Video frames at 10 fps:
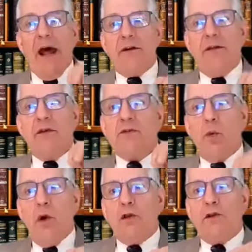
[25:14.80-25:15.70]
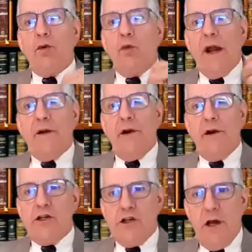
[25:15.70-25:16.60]
I entered this world to
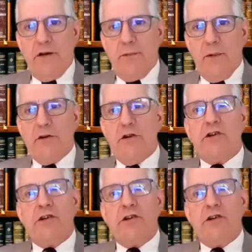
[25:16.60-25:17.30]
render judgment,